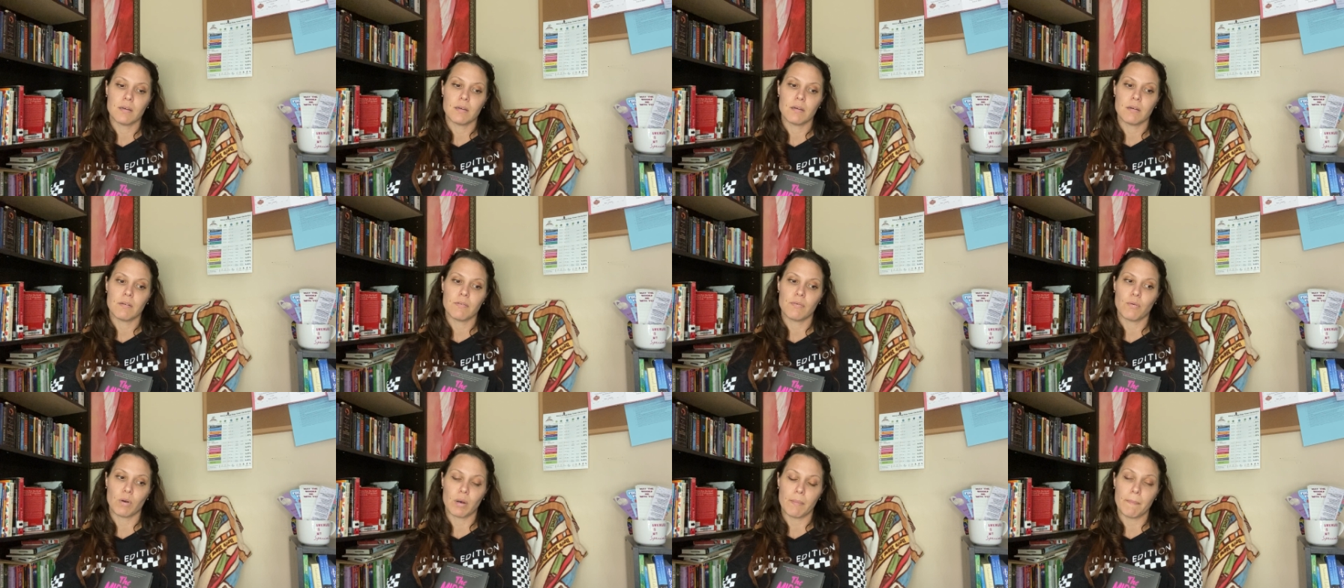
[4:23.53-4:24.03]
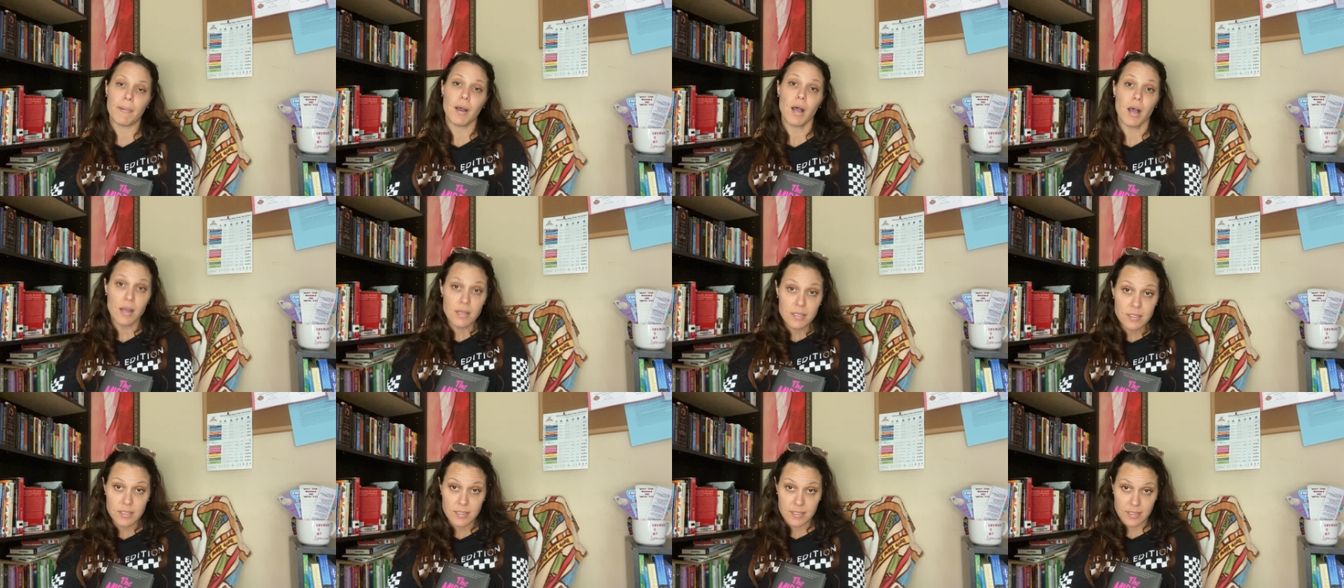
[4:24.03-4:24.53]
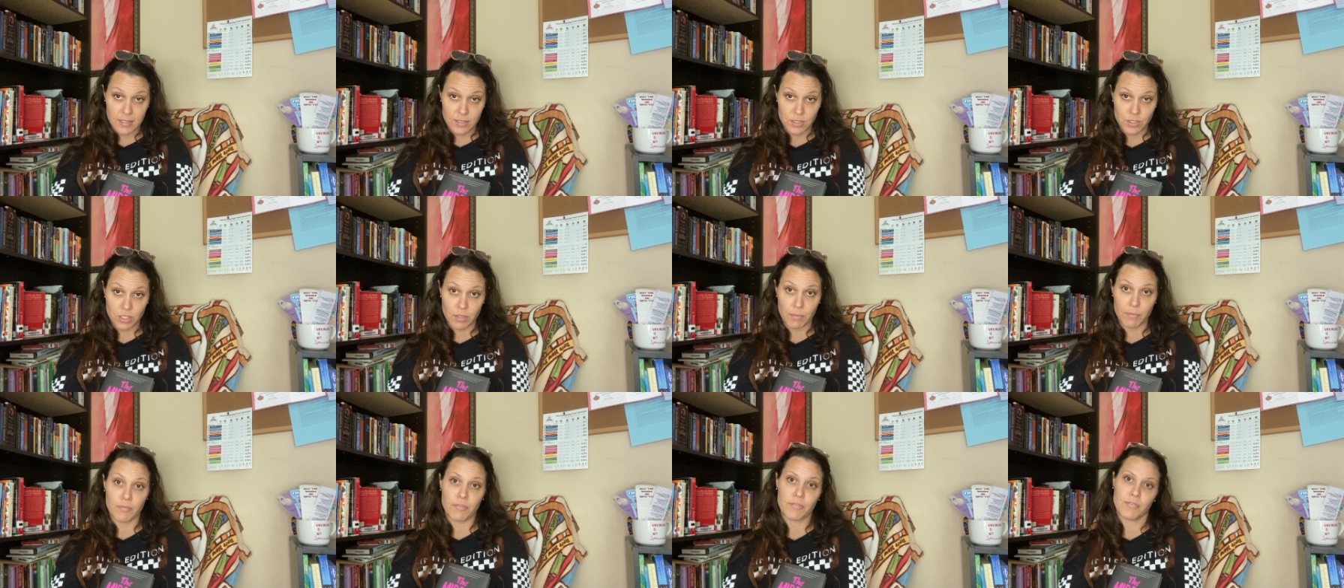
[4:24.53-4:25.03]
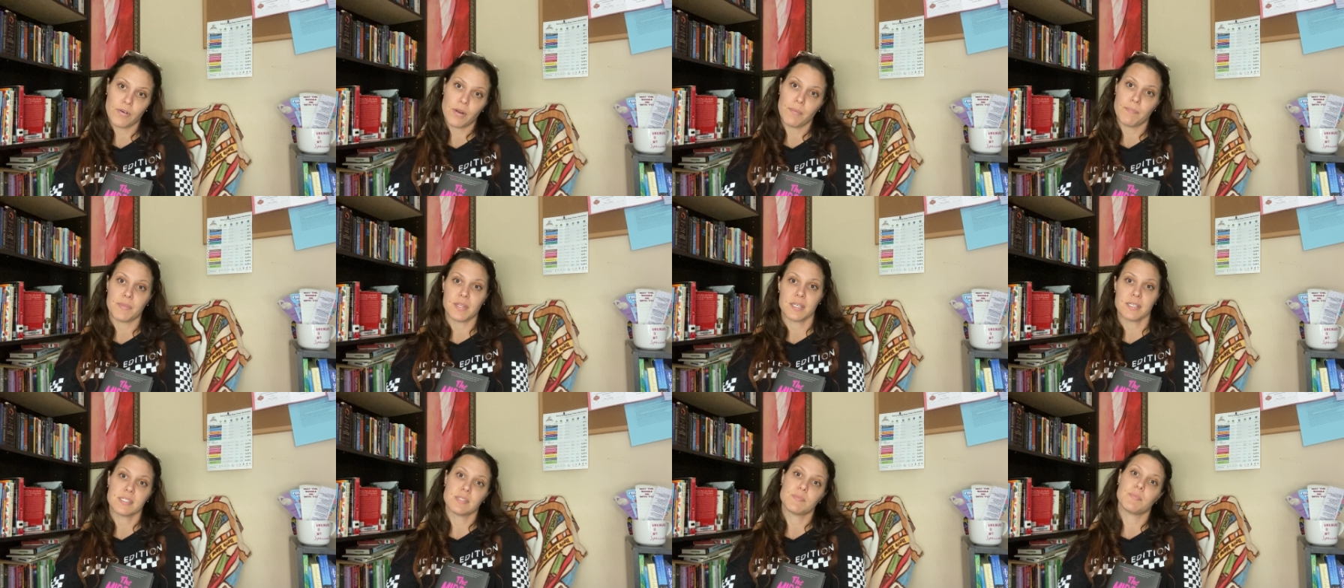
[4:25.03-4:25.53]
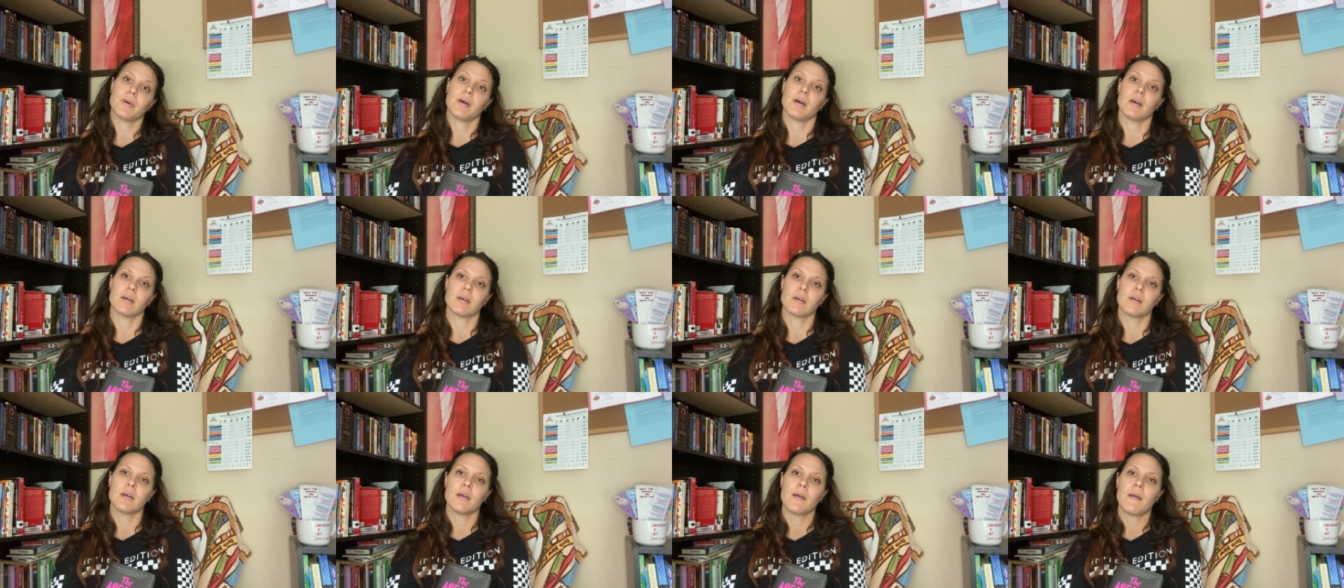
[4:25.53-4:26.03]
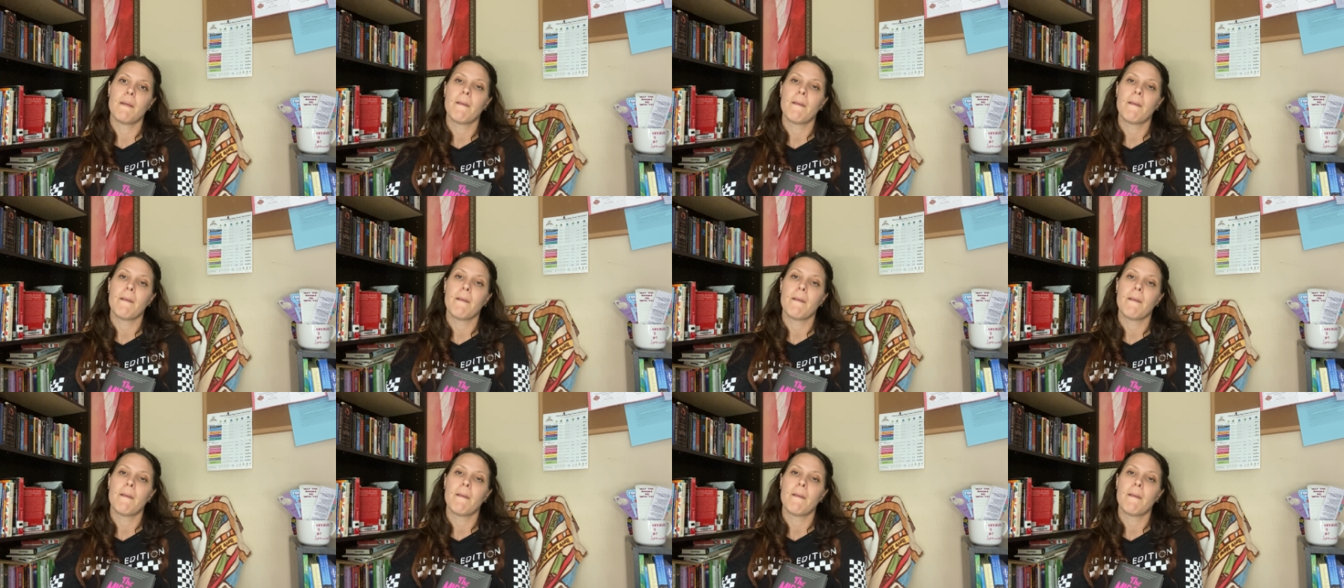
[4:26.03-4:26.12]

for imposter syndrome from this book.